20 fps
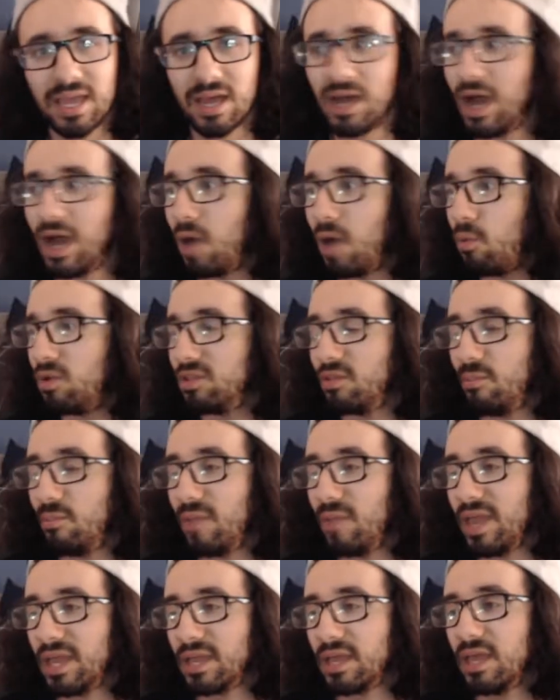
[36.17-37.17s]
Uh, I wanted to
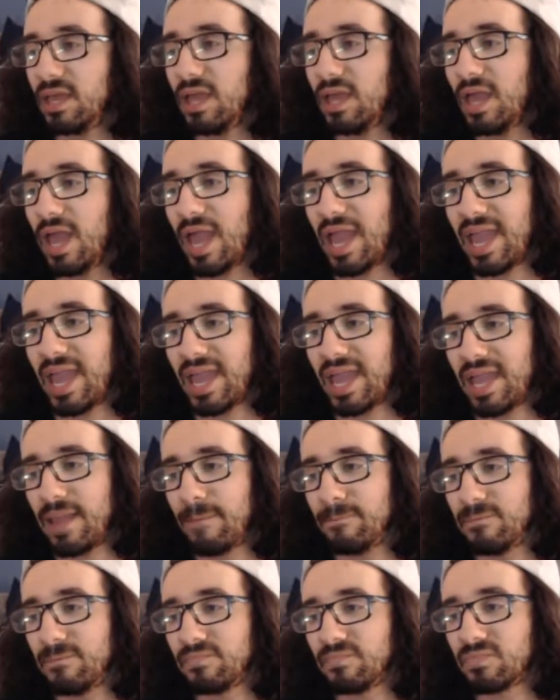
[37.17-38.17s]
make a
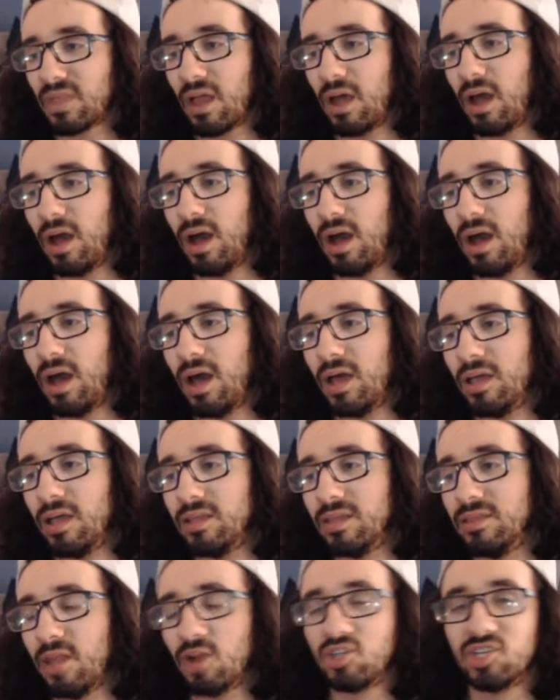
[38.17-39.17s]
uh,
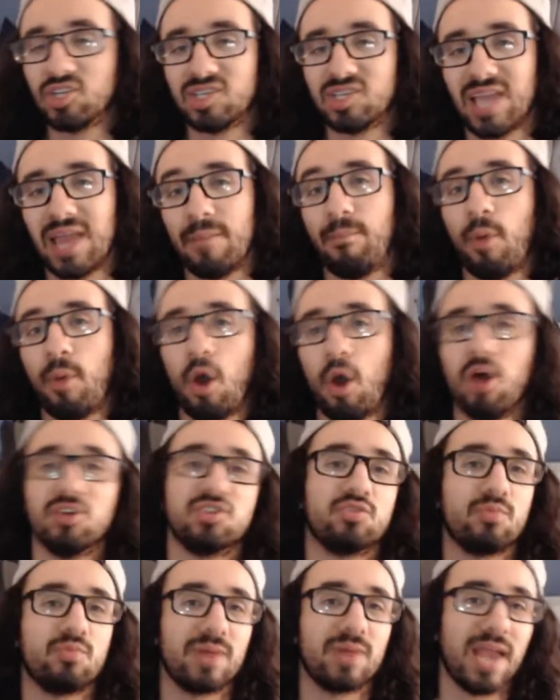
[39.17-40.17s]
not just a
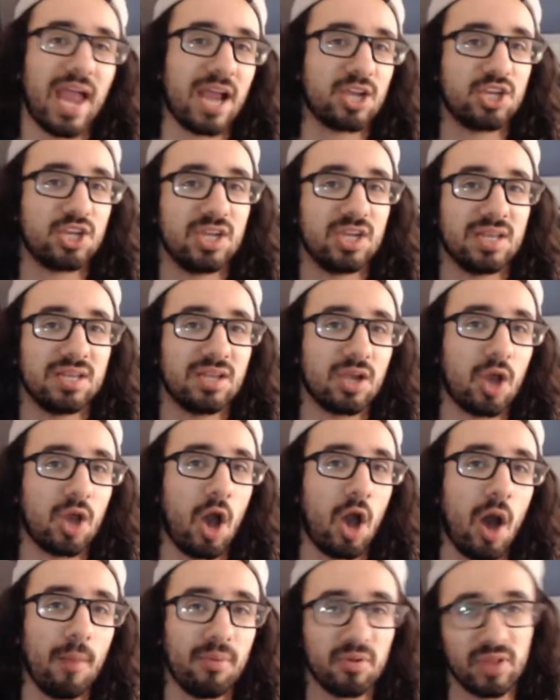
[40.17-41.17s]
boss reaction
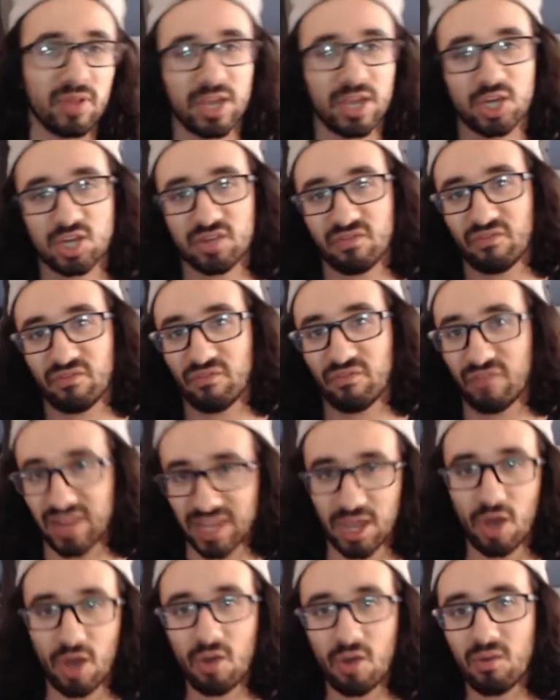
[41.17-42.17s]
compilation
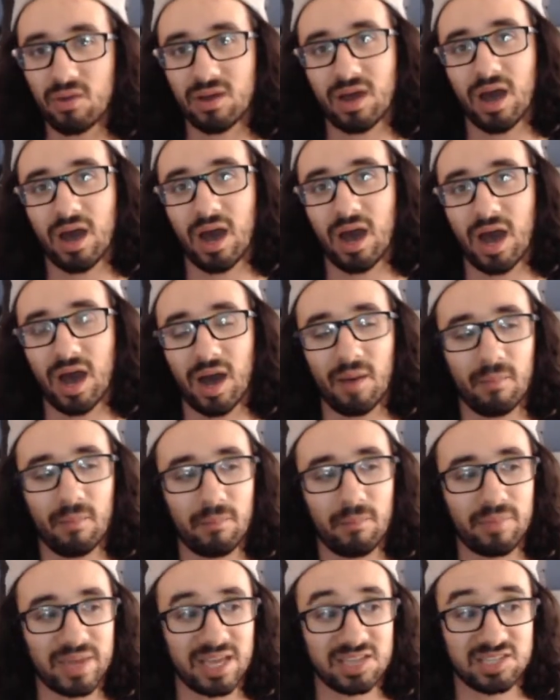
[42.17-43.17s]
video um,
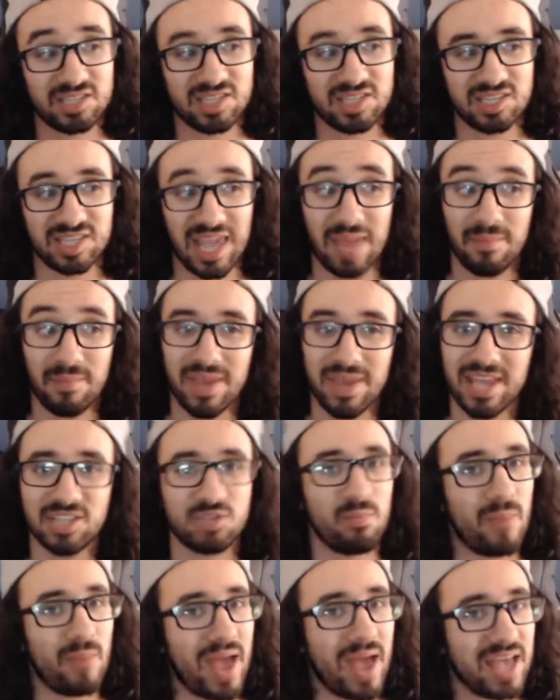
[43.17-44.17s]
because this game is
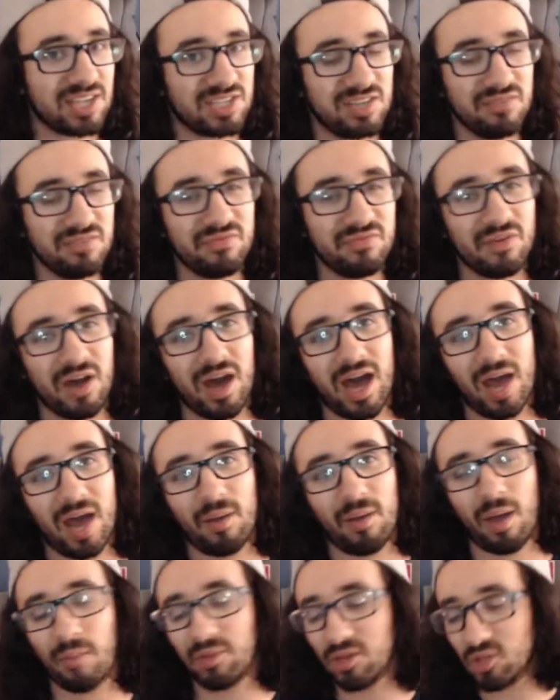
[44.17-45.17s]
massive. Uh,
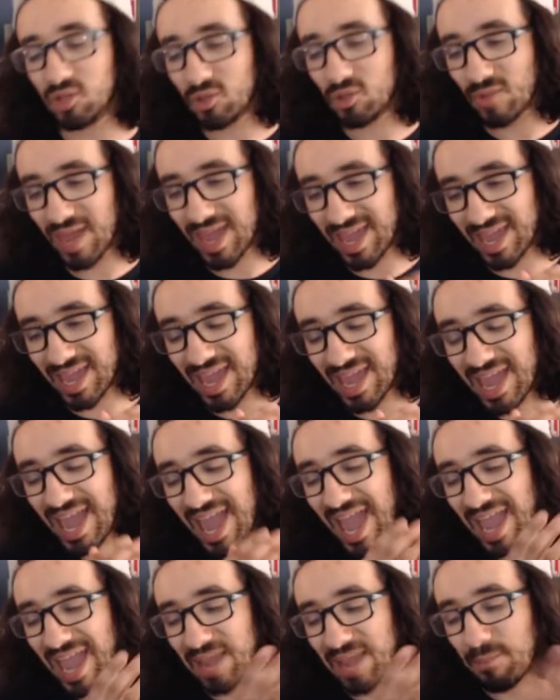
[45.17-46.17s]
I, am gonna do a
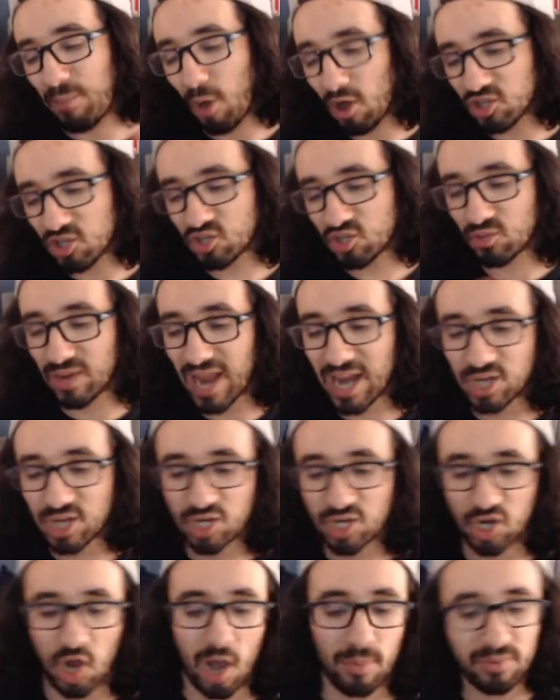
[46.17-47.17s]
a boss
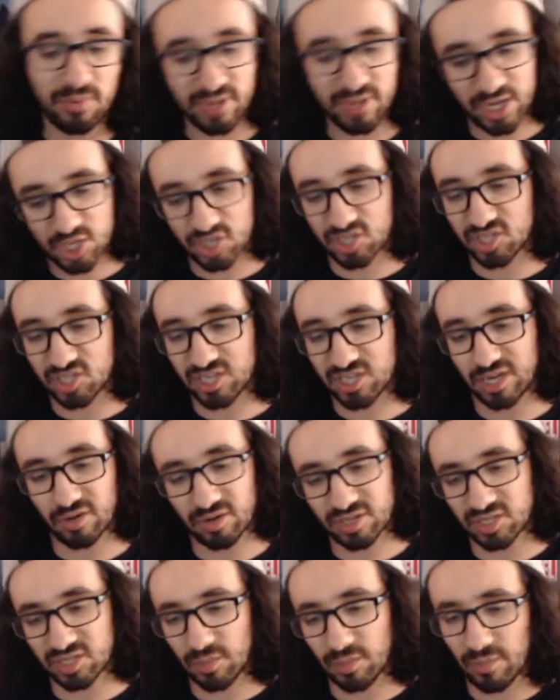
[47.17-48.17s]
reaction compilation
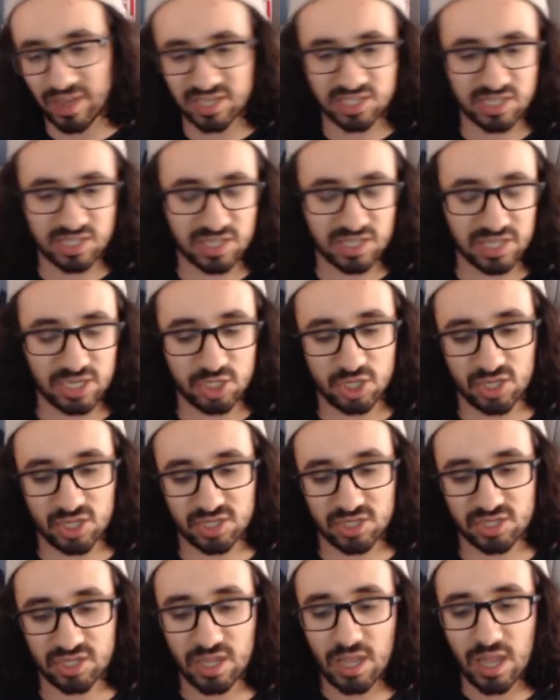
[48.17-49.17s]
series and basically
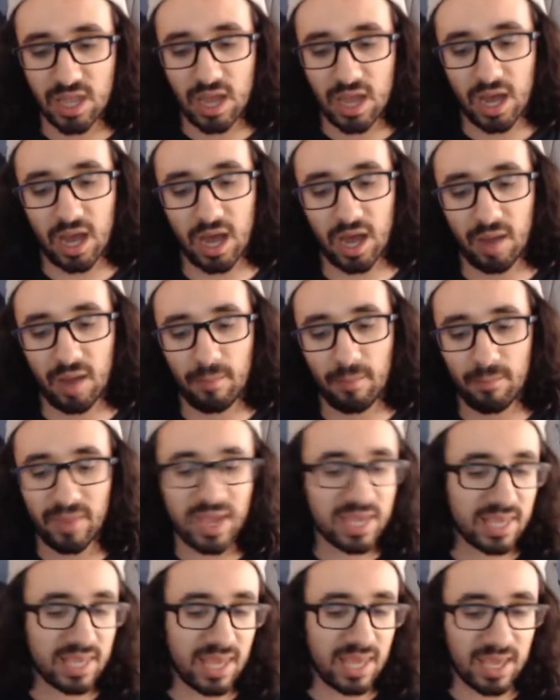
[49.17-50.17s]
just uh,
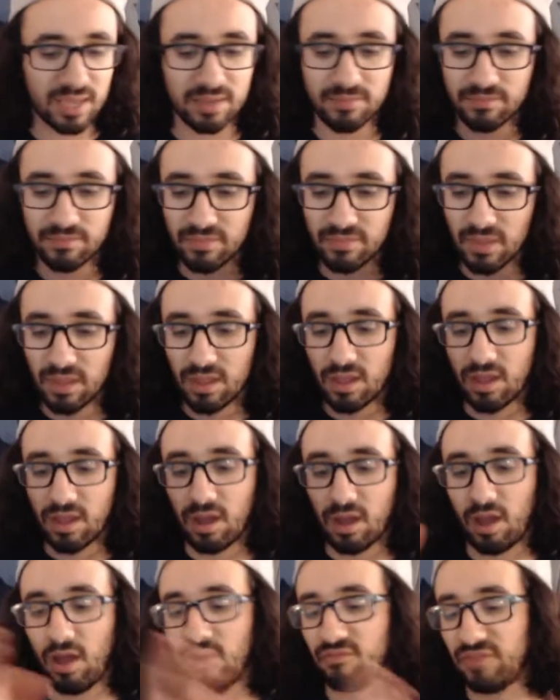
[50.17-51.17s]
making
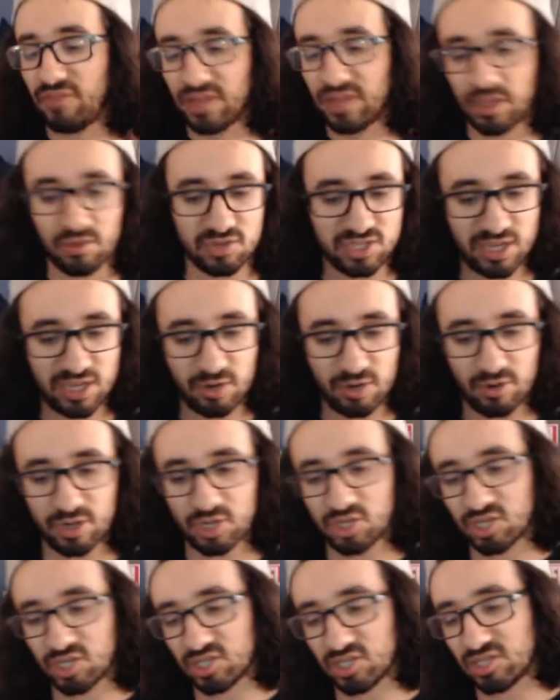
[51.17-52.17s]
a video
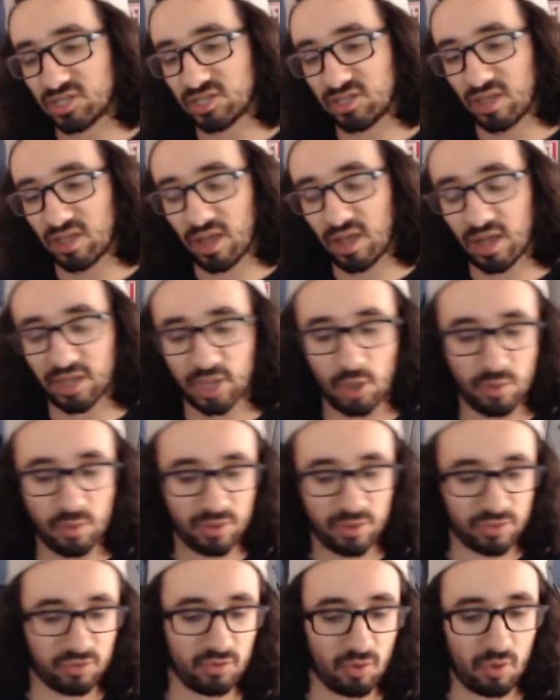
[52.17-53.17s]
series just uh, going
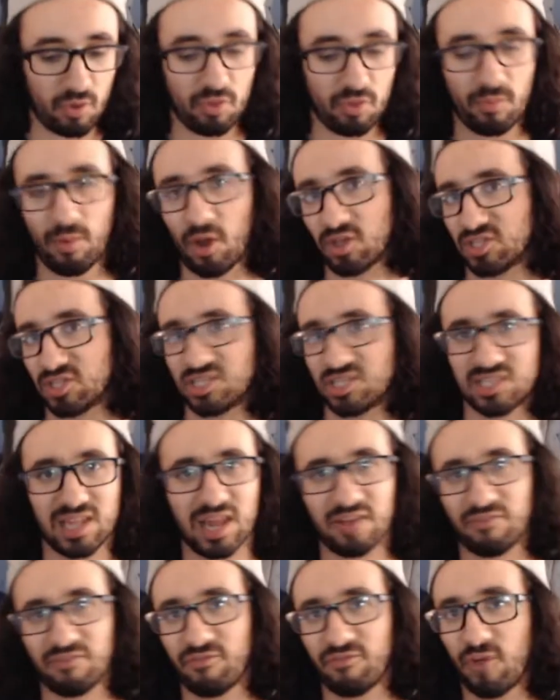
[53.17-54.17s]
through all the bosses that
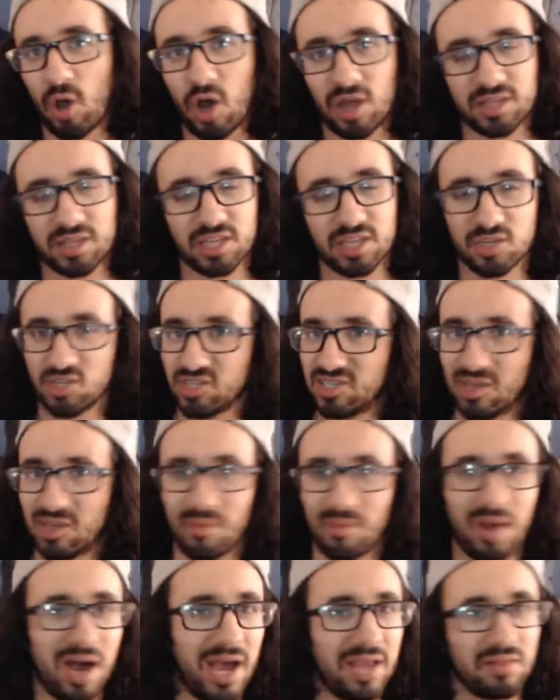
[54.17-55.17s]
I fought and just some
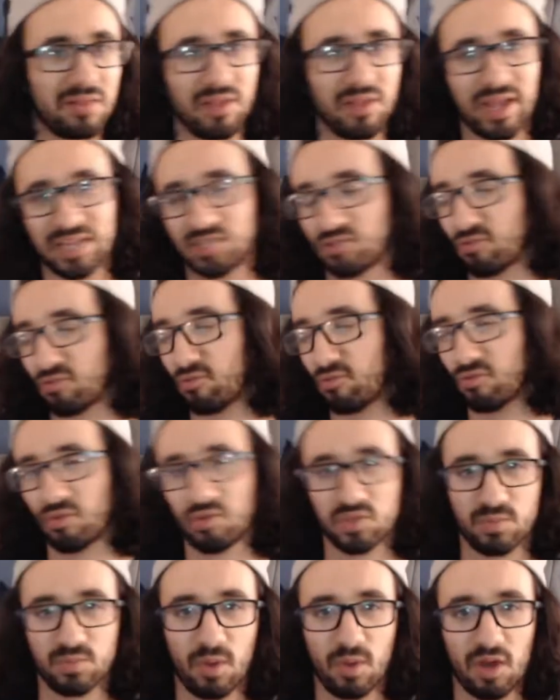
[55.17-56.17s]
highlights through
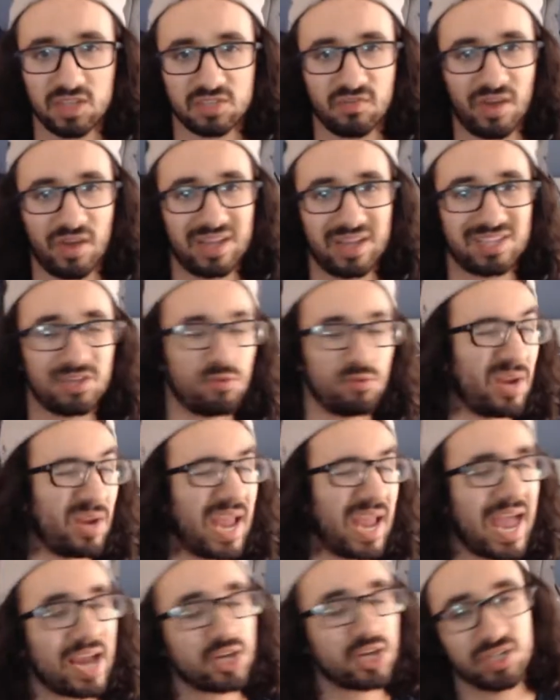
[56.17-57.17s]
those boss fights and
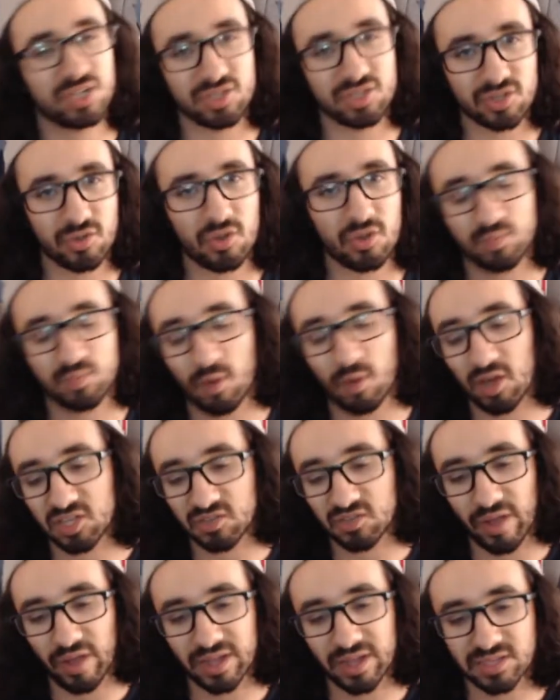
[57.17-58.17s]
reactions to those boss
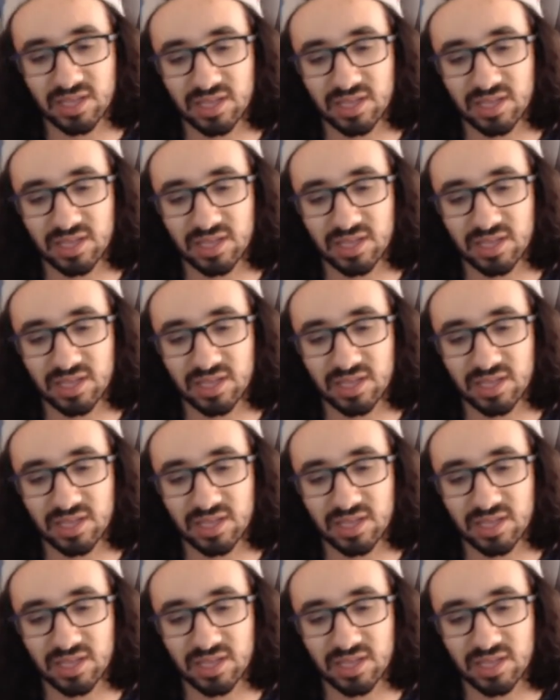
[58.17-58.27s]
fights